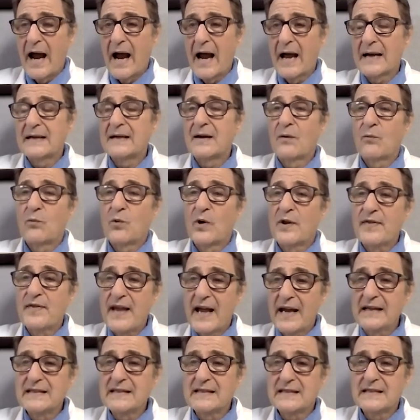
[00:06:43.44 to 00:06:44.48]
And when
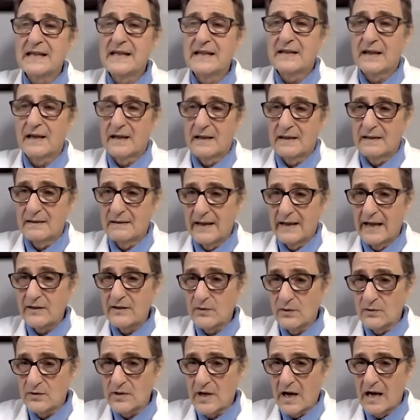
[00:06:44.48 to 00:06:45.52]
they see the
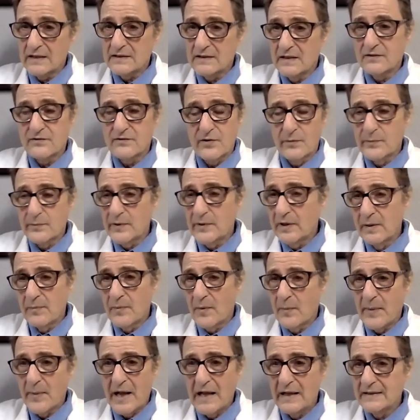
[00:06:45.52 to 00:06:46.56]
endotoxins from the
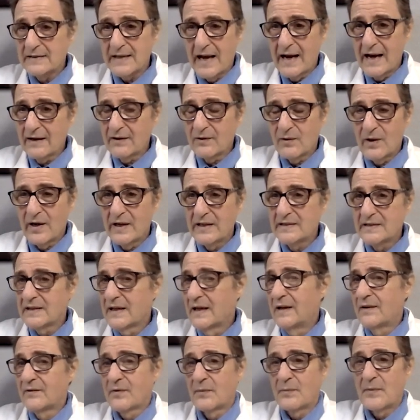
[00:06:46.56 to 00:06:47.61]
lipopolysaccharides,
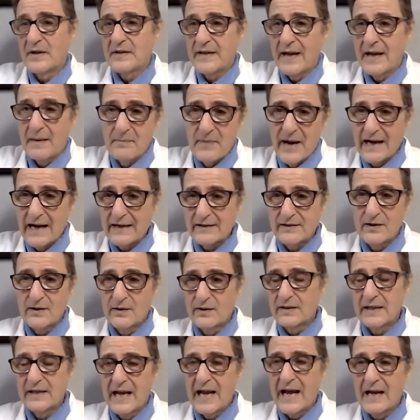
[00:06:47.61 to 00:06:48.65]
from the dead
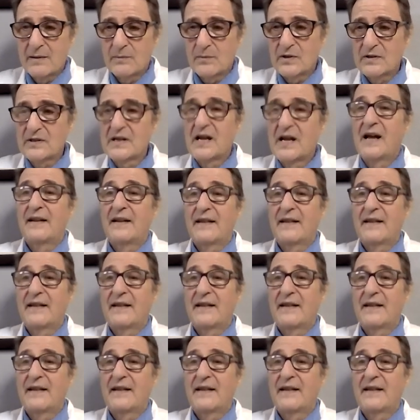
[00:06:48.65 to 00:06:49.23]
bacteria in the animals,